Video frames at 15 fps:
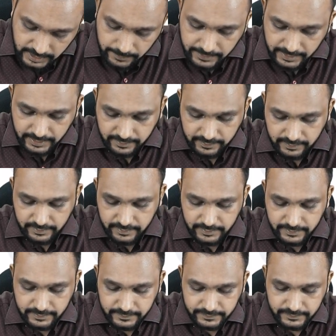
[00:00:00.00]
appearance,
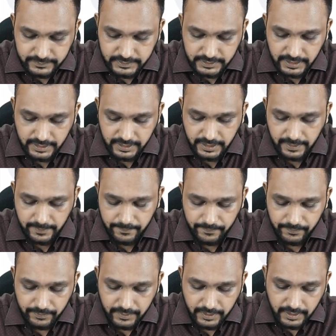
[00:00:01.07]
okay?
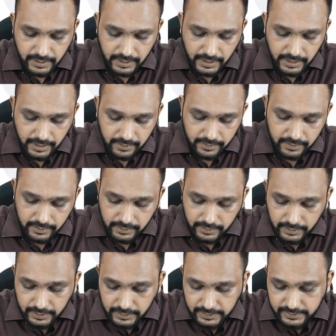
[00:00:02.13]

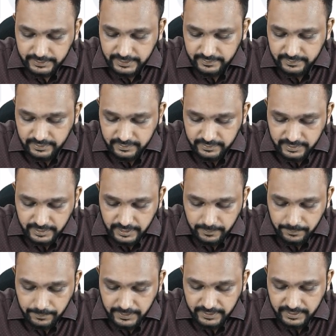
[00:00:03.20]
This is seen in
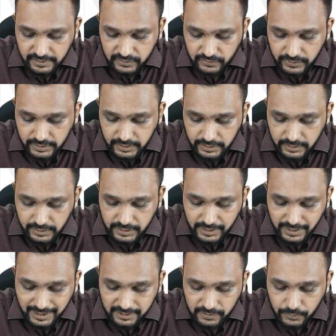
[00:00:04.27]
patients with
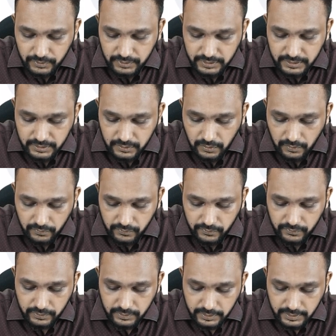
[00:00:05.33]
transposition of
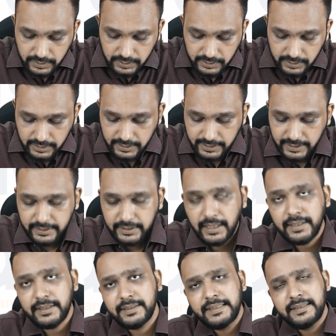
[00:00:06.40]
great
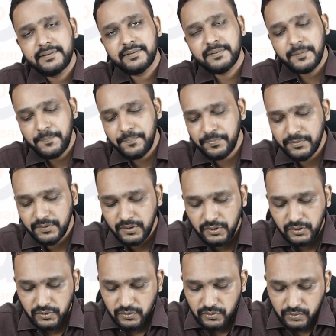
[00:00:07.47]
arteries.
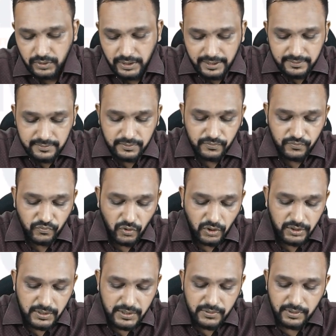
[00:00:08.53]
So guys,
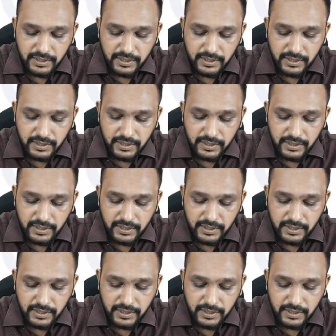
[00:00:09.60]
what do you